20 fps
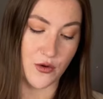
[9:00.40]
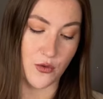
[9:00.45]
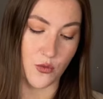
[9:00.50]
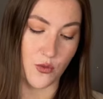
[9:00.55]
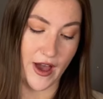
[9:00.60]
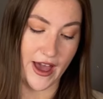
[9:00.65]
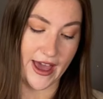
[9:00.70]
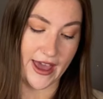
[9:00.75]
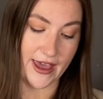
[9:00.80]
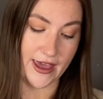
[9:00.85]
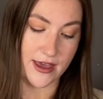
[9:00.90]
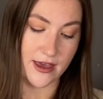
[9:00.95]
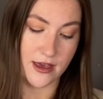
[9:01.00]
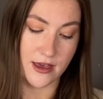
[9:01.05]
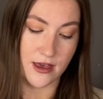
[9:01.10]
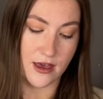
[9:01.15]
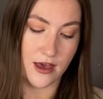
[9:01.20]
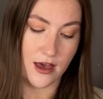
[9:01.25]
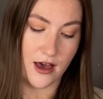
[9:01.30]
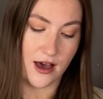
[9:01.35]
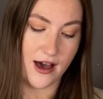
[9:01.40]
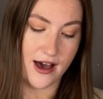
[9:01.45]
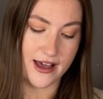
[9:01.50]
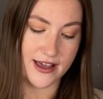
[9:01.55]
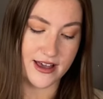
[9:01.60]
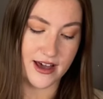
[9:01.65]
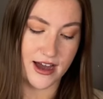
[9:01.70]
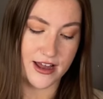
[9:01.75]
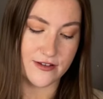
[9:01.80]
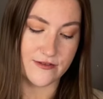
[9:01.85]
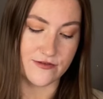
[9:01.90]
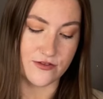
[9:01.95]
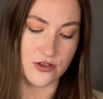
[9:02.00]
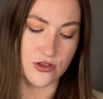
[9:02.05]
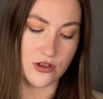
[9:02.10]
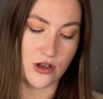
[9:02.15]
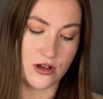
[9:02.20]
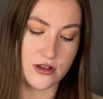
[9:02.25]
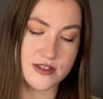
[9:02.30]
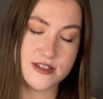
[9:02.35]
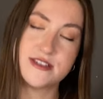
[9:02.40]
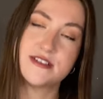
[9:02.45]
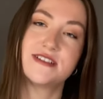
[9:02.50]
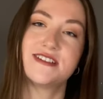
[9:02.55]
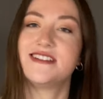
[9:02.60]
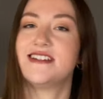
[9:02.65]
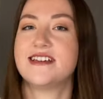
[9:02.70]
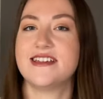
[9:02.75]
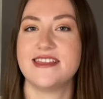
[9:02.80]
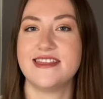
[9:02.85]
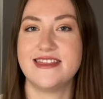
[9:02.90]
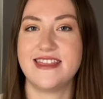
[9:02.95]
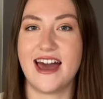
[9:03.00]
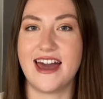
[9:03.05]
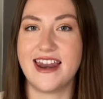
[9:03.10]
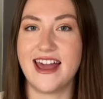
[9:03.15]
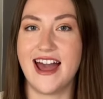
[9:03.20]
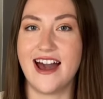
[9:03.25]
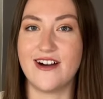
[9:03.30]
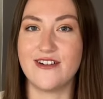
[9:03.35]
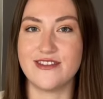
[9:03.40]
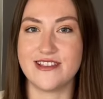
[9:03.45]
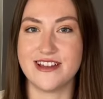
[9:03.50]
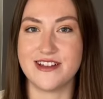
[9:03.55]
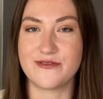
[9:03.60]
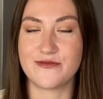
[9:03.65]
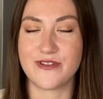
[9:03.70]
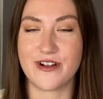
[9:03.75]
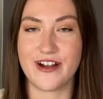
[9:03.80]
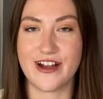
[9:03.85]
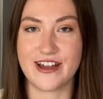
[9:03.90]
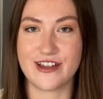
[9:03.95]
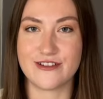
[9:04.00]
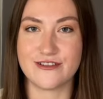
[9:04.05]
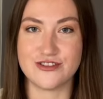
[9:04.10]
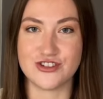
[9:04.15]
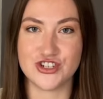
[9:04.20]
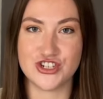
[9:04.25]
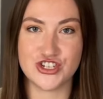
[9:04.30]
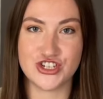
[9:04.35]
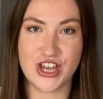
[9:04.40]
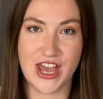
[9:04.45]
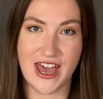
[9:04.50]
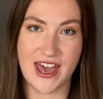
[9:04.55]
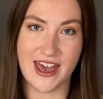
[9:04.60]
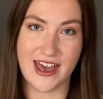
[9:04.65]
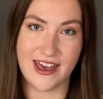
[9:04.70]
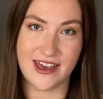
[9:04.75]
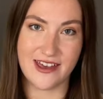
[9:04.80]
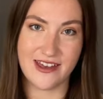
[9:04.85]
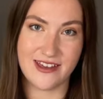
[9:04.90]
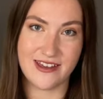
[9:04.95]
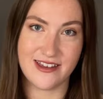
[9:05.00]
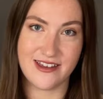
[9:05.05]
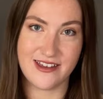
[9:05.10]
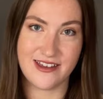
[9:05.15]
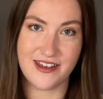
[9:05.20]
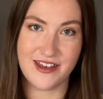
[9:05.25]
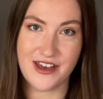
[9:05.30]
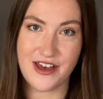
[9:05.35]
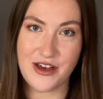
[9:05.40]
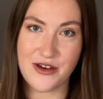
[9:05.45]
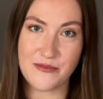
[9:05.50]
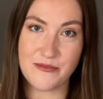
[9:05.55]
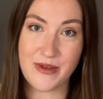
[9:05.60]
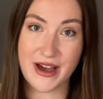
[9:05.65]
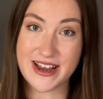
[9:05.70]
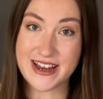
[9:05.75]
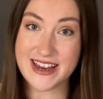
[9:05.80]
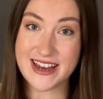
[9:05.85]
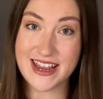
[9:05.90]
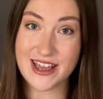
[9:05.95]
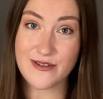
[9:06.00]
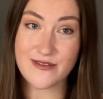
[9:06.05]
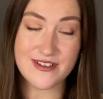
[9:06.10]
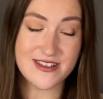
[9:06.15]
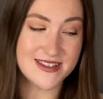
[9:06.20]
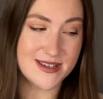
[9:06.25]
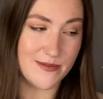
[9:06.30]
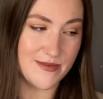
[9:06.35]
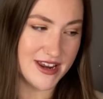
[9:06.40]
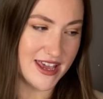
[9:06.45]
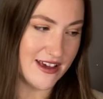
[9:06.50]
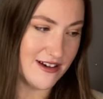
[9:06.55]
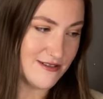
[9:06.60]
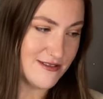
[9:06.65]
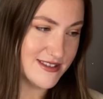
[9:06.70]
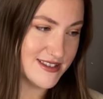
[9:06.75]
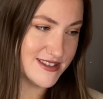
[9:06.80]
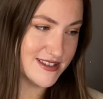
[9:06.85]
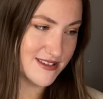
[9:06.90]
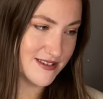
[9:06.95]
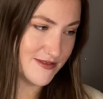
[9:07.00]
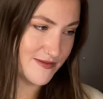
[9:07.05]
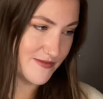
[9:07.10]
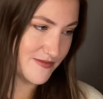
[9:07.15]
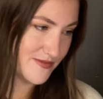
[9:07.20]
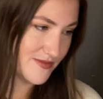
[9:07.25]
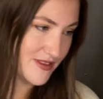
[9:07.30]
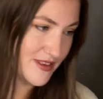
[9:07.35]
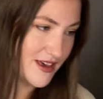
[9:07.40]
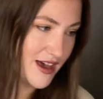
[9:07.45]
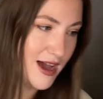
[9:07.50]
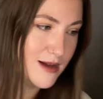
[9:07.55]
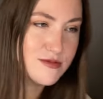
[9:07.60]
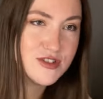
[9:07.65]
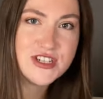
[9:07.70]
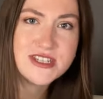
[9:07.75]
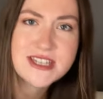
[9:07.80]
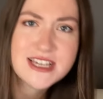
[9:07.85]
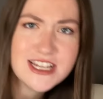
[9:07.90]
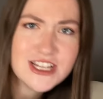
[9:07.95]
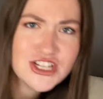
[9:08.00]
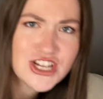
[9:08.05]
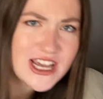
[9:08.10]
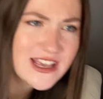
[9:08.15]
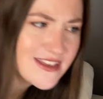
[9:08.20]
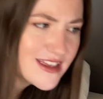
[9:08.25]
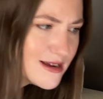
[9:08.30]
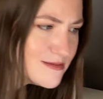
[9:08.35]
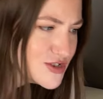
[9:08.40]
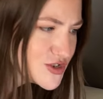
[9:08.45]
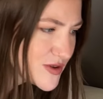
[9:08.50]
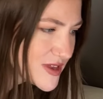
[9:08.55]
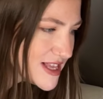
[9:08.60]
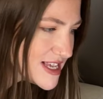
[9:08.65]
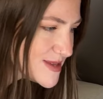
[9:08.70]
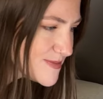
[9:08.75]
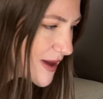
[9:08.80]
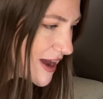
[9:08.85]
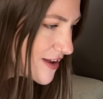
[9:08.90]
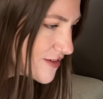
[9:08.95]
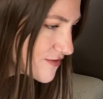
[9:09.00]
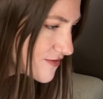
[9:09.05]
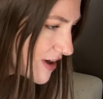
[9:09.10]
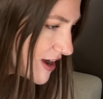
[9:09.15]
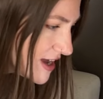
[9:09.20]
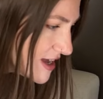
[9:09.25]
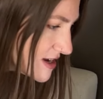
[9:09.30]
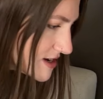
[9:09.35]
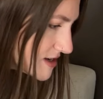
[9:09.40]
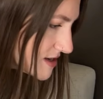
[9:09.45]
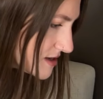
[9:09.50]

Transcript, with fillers: away, I kind of lost that outlet where I could share my knitting with somebody else. I'm just gonna check that I'm doing this pattern right.